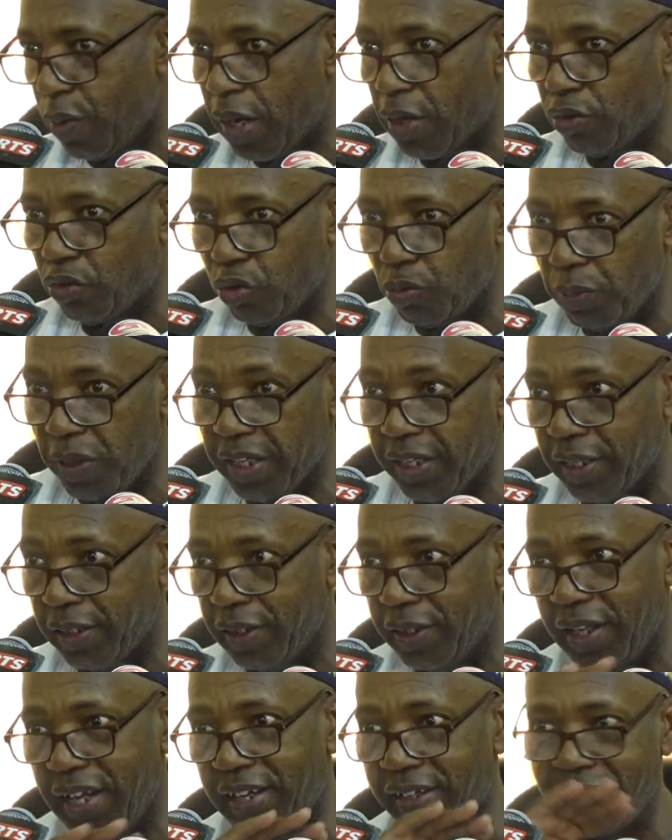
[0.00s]
want to make it
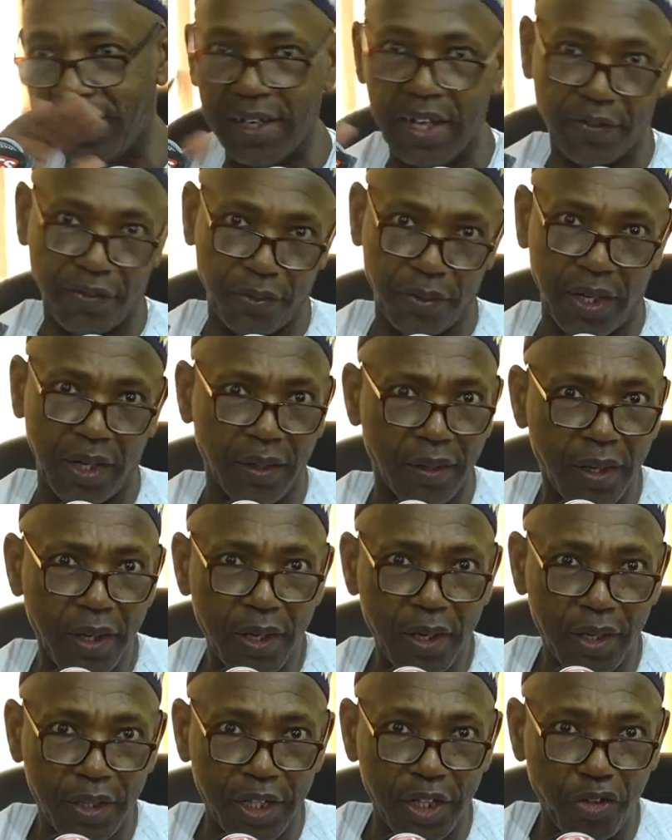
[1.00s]
international,
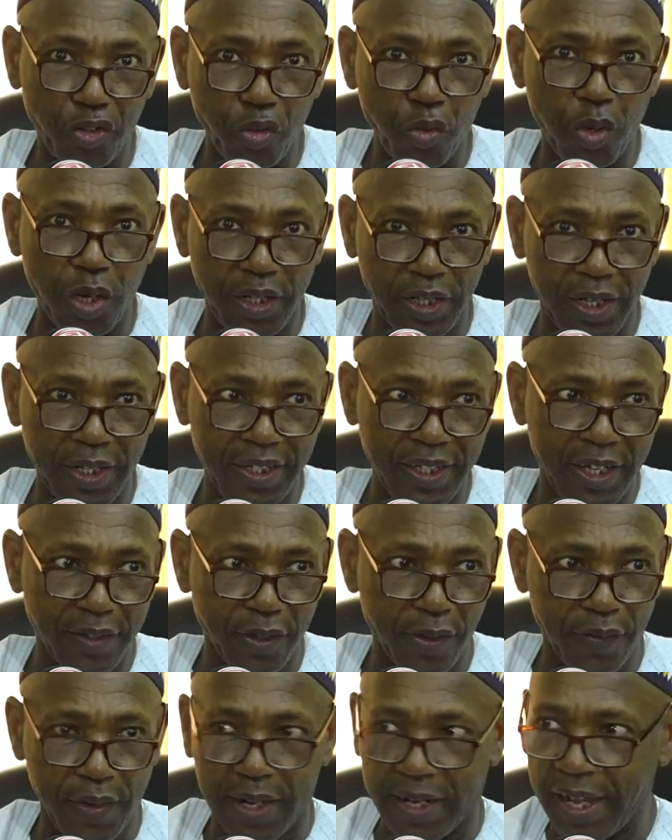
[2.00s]
the 200
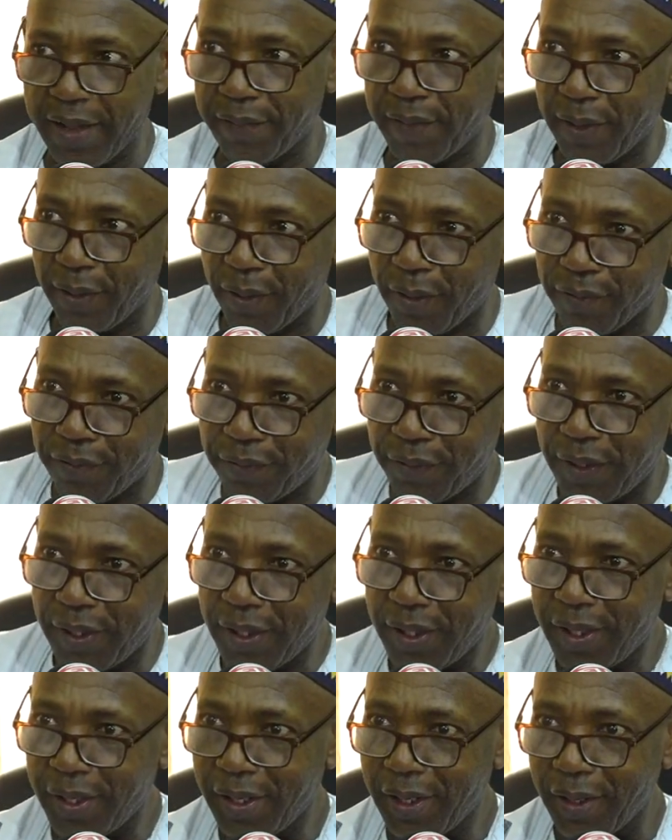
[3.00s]
years of arrival
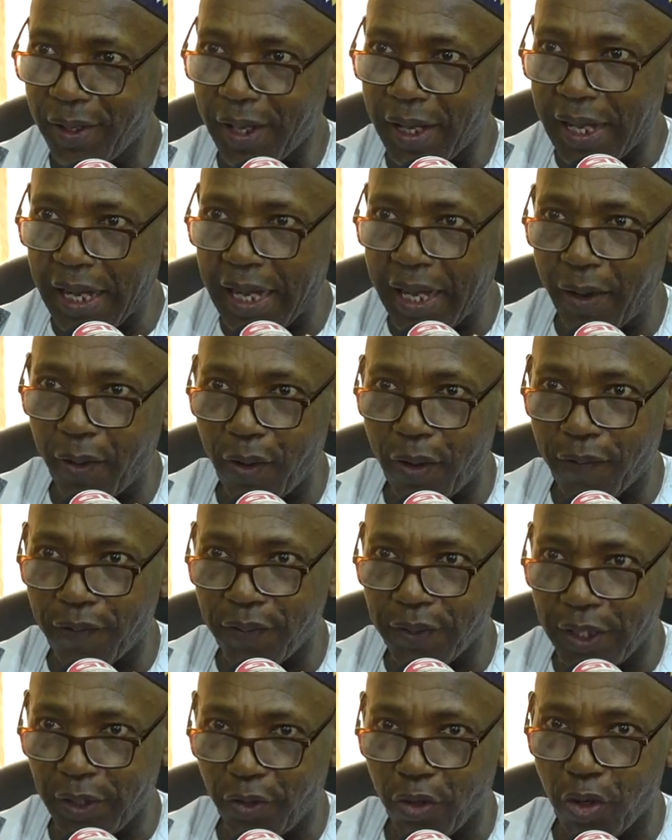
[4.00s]

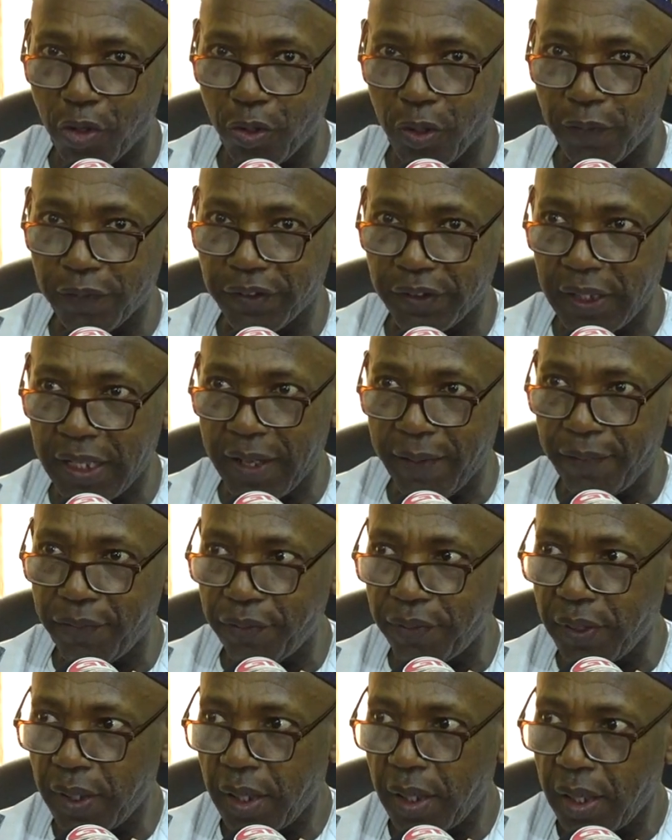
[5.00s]
of return of
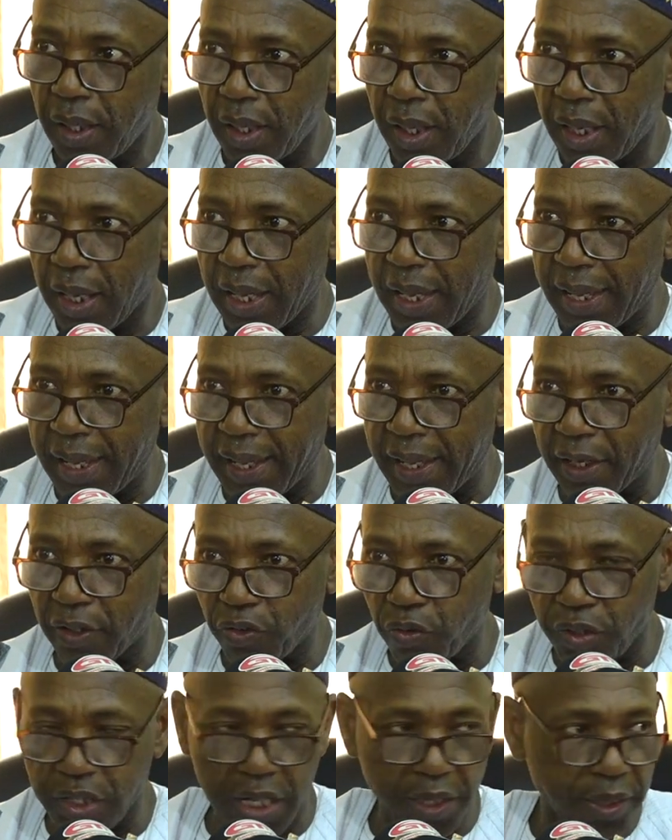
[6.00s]
slaves
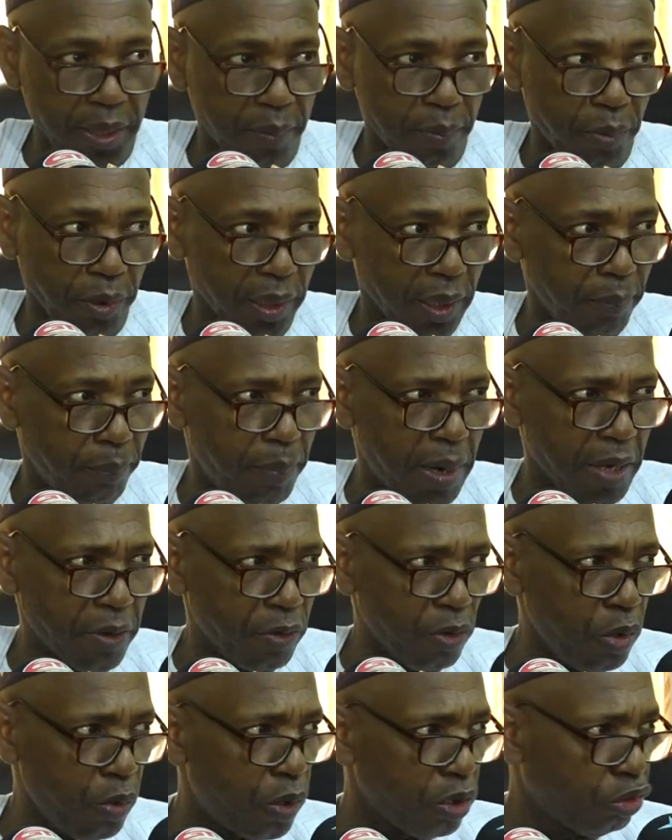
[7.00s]
to Janjambure.
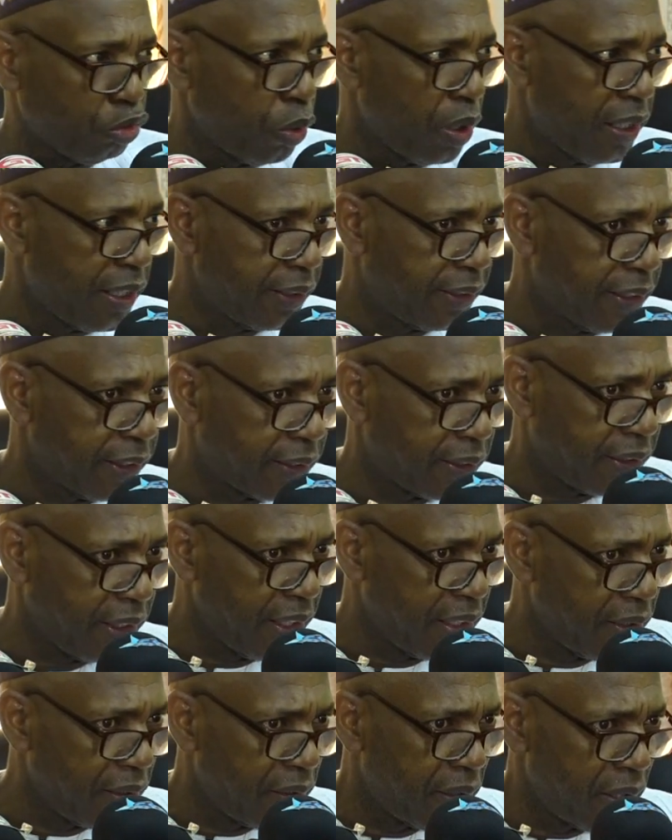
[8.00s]
Banjul was
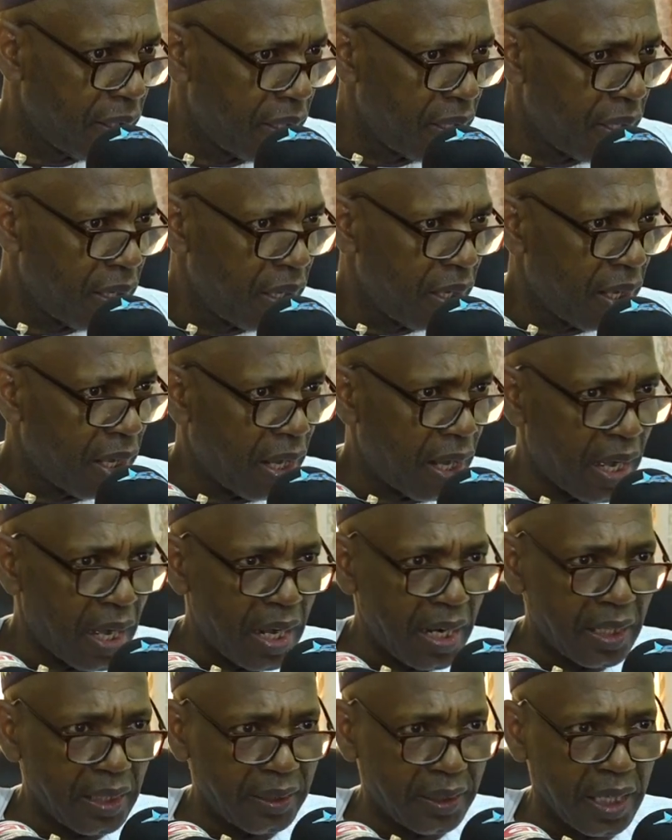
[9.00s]
2016,
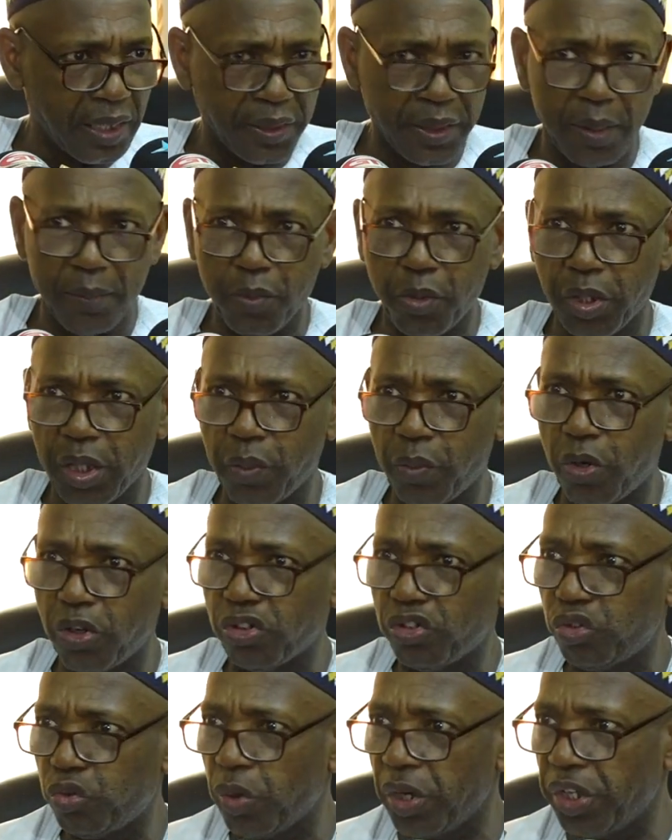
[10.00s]
and Janjambure
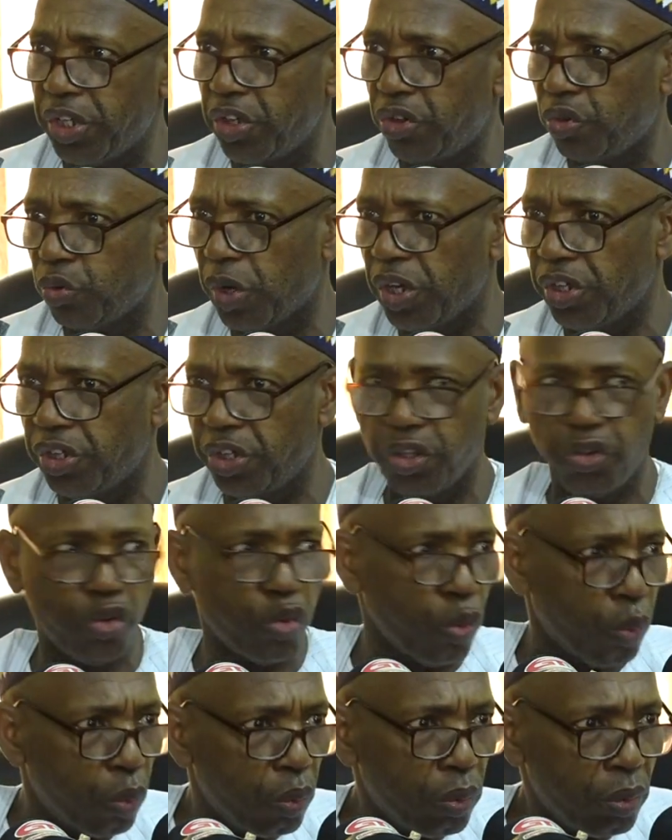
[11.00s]
was
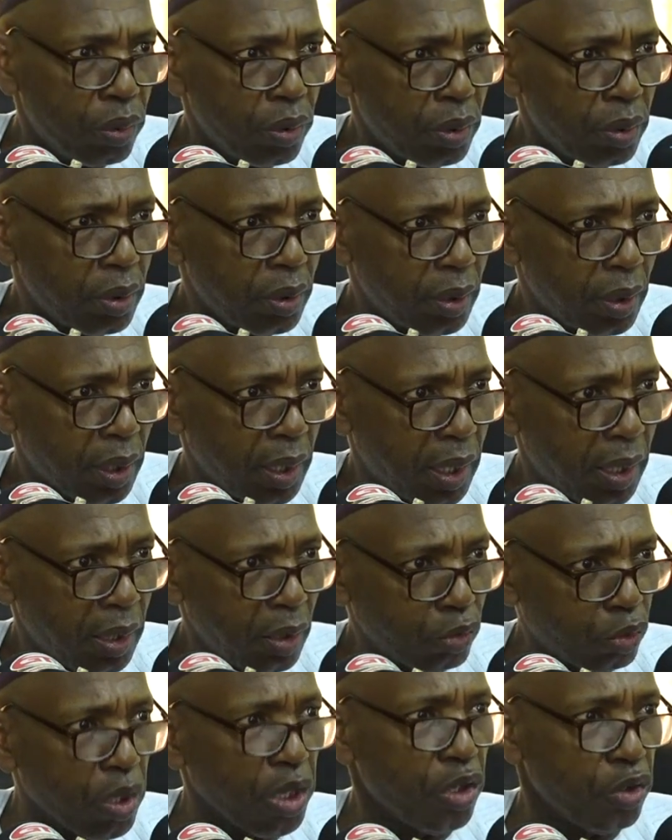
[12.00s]

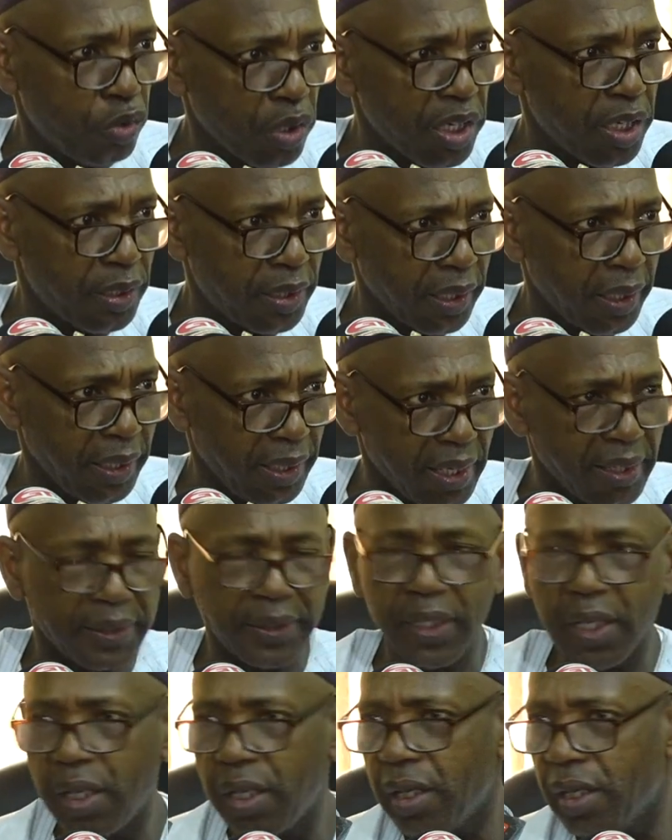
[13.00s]
2023,
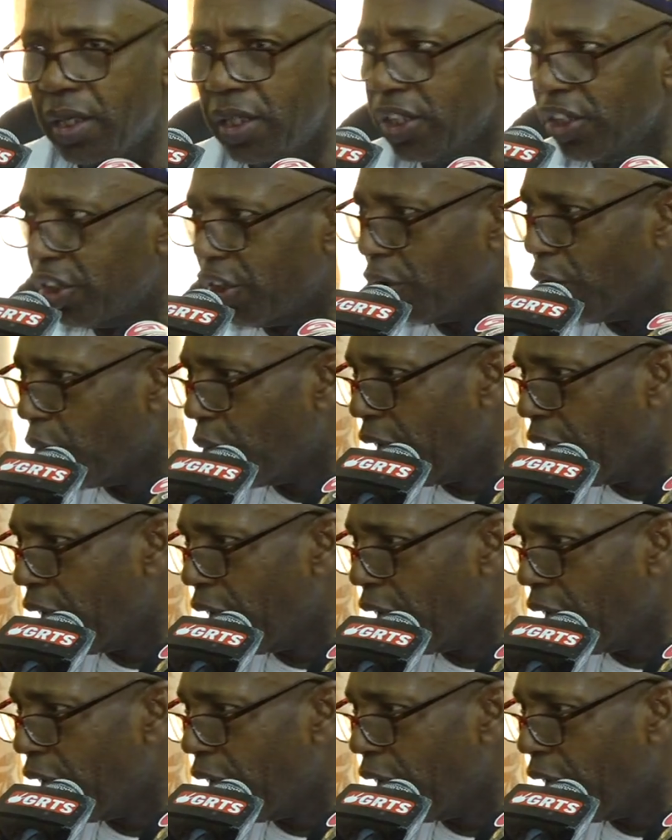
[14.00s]
yes. So